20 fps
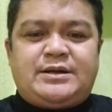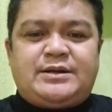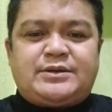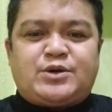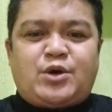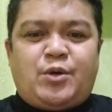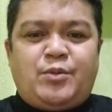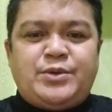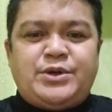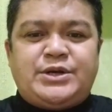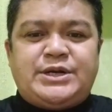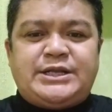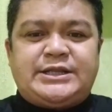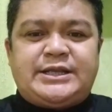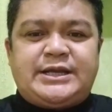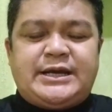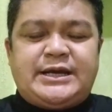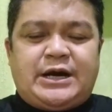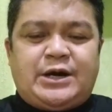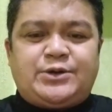
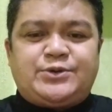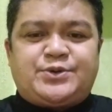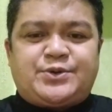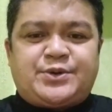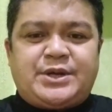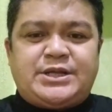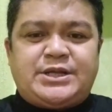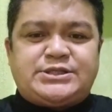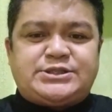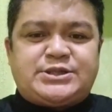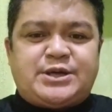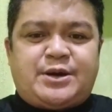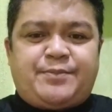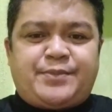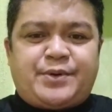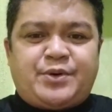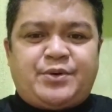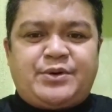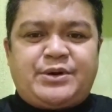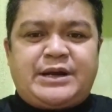community outreach
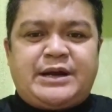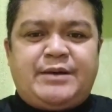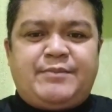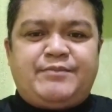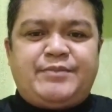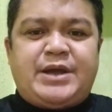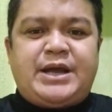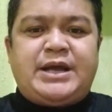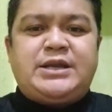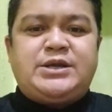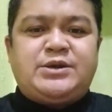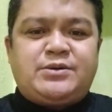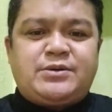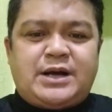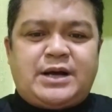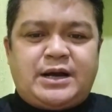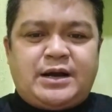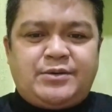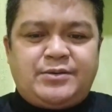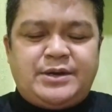program na inyong
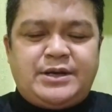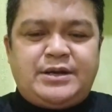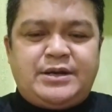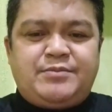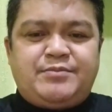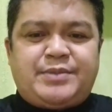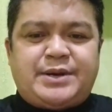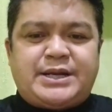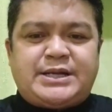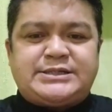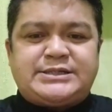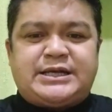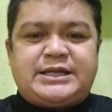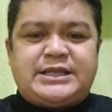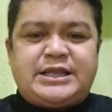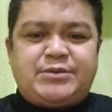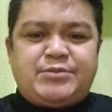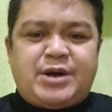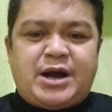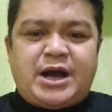gagawin para sa
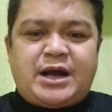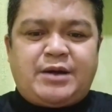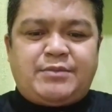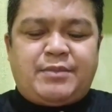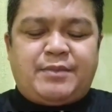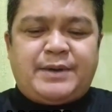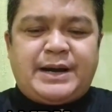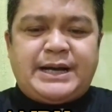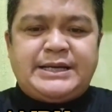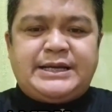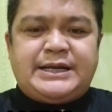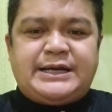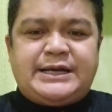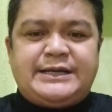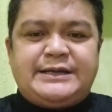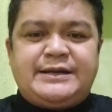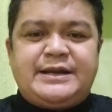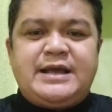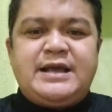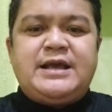ating mga
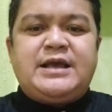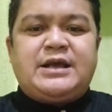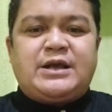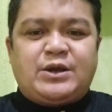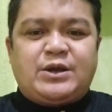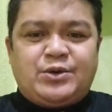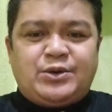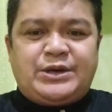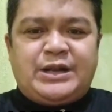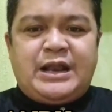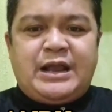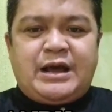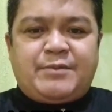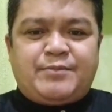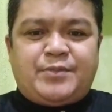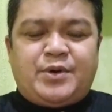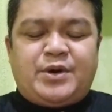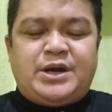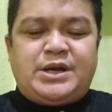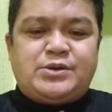kababayan. Good luck
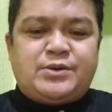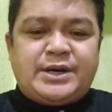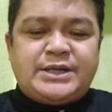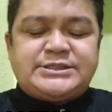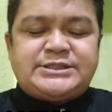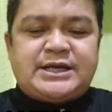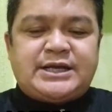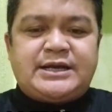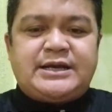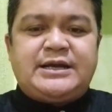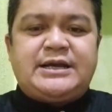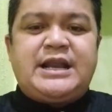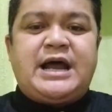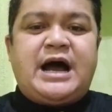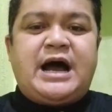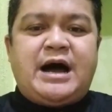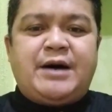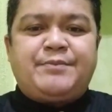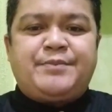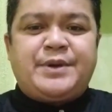po. And once again,
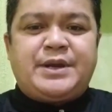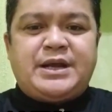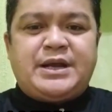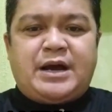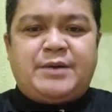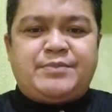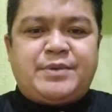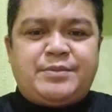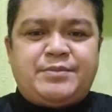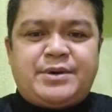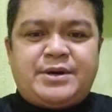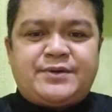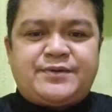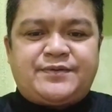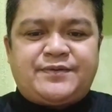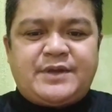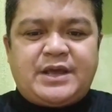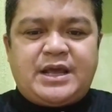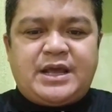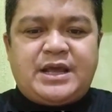happy, happy
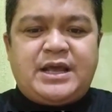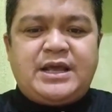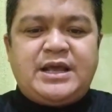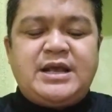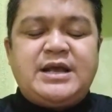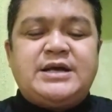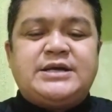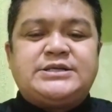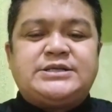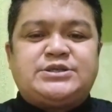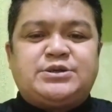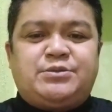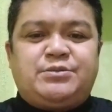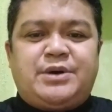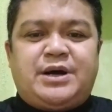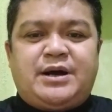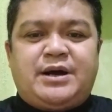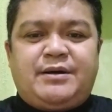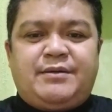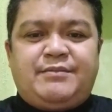birthday to
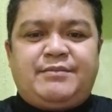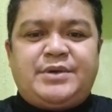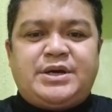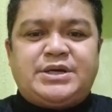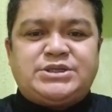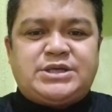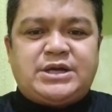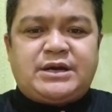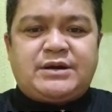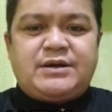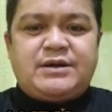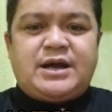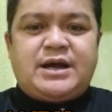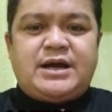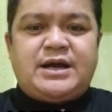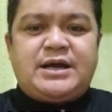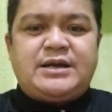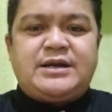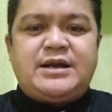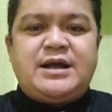Ma'am Cherry
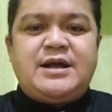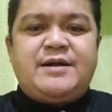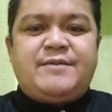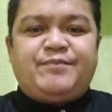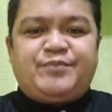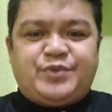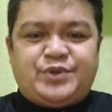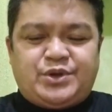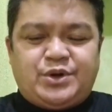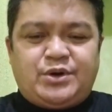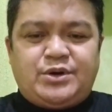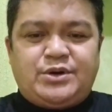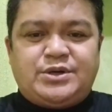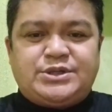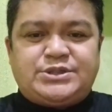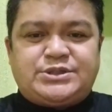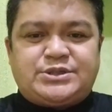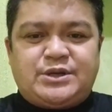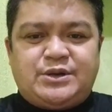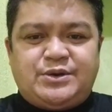Ann
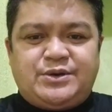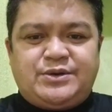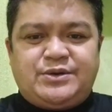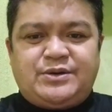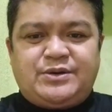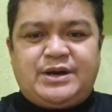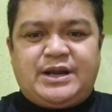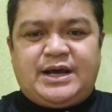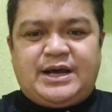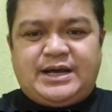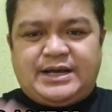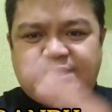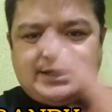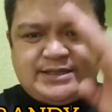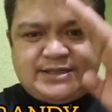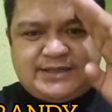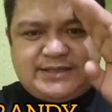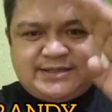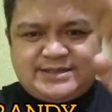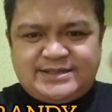Dolores Loyola.
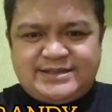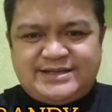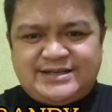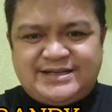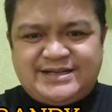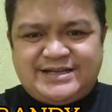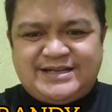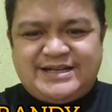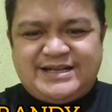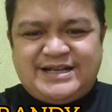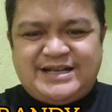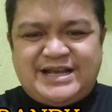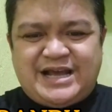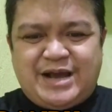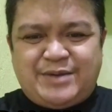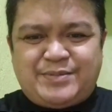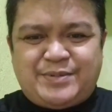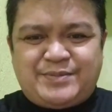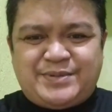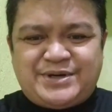
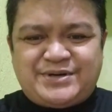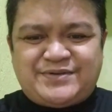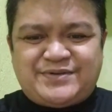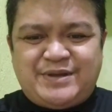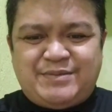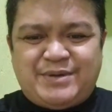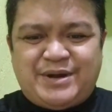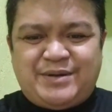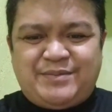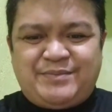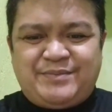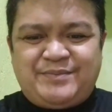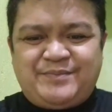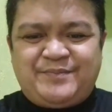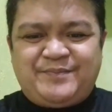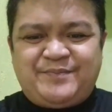Happy birthday, ma'am.